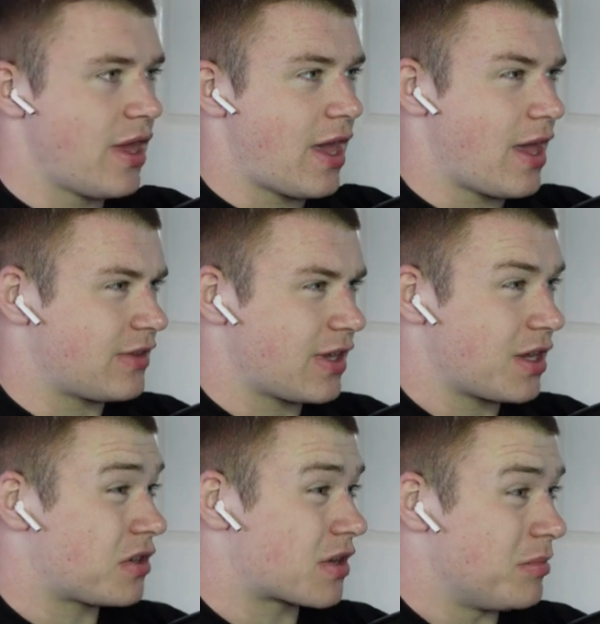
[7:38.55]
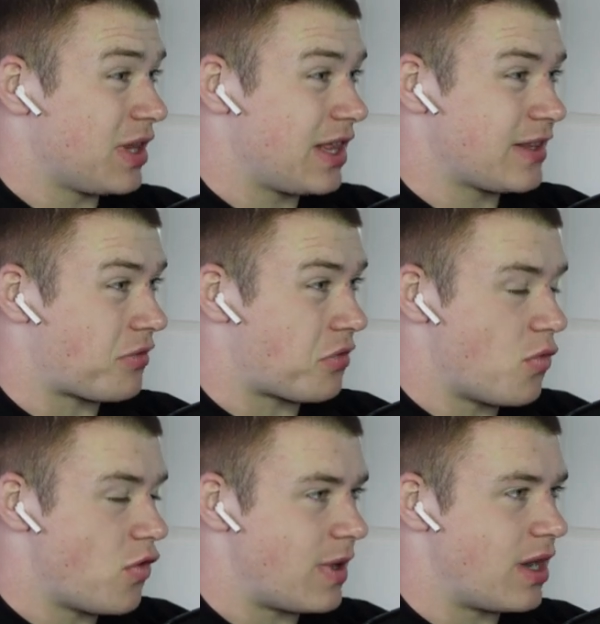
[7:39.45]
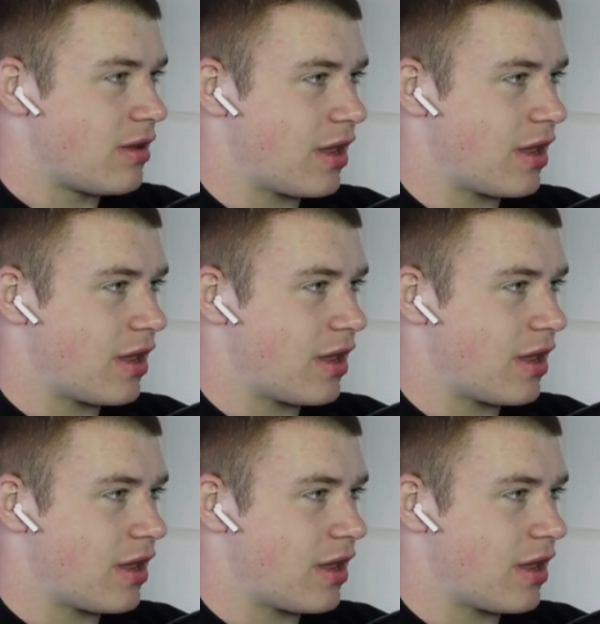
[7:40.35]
It's like a completely different movement.